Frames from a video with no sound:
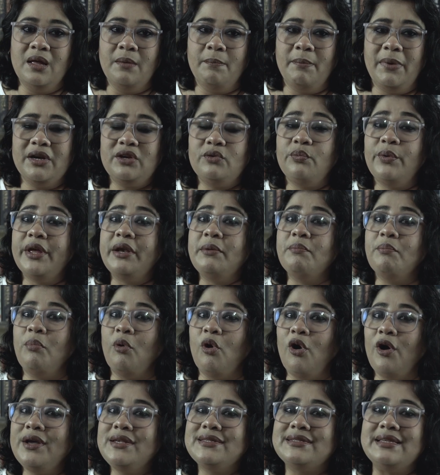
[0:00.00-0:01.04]
But when
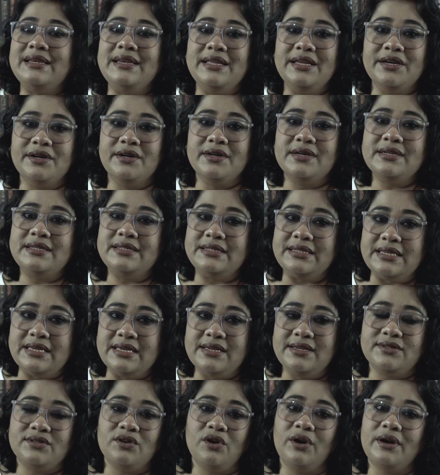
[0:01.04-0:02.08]
boys leer,
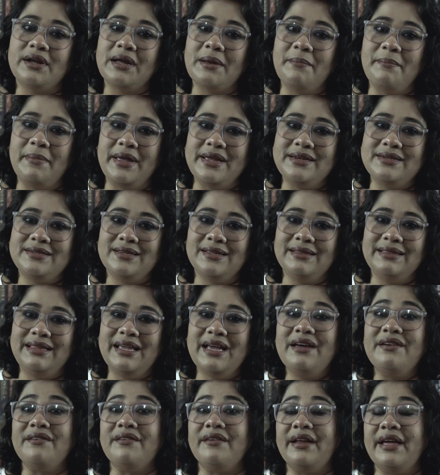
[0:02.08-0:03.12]
tease, or comment, they
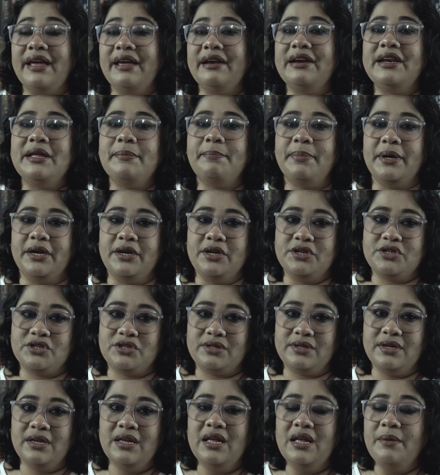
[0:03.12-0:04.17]
are rarely
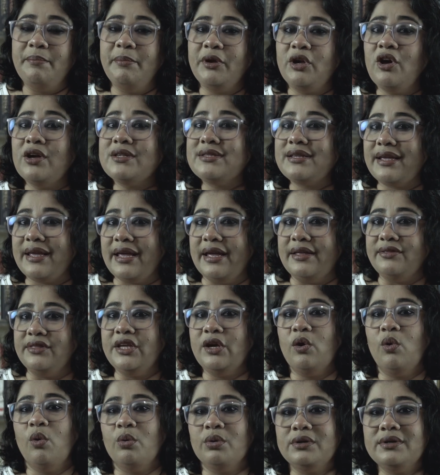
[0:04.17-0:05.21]
punished because, again,
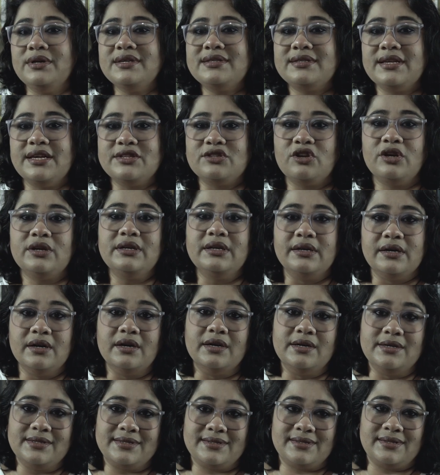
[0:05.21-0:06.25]
the onus is on
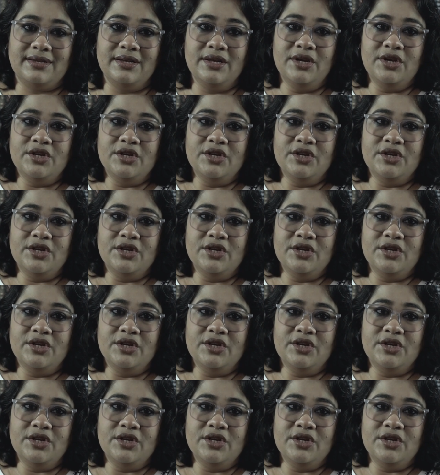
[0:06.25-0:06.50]
girls